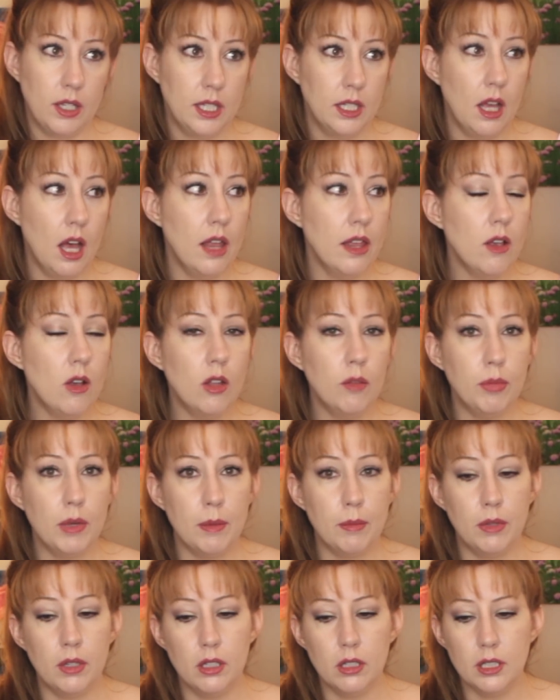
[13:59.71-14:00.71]
Kill all the old
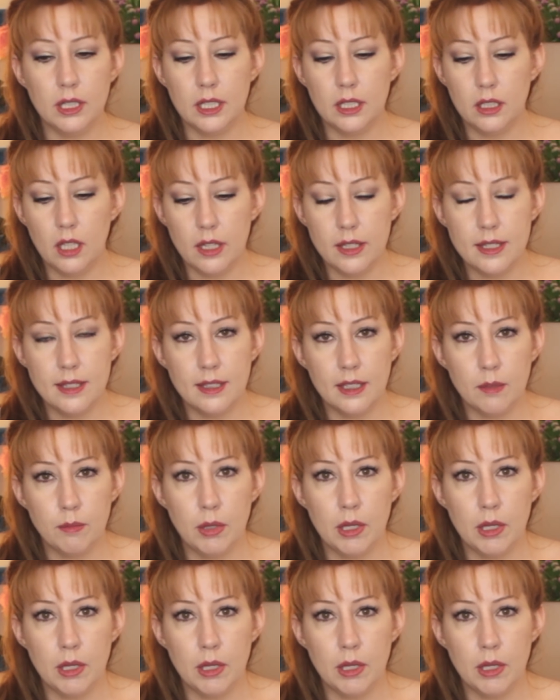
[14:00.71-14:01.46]
people, kill all the sick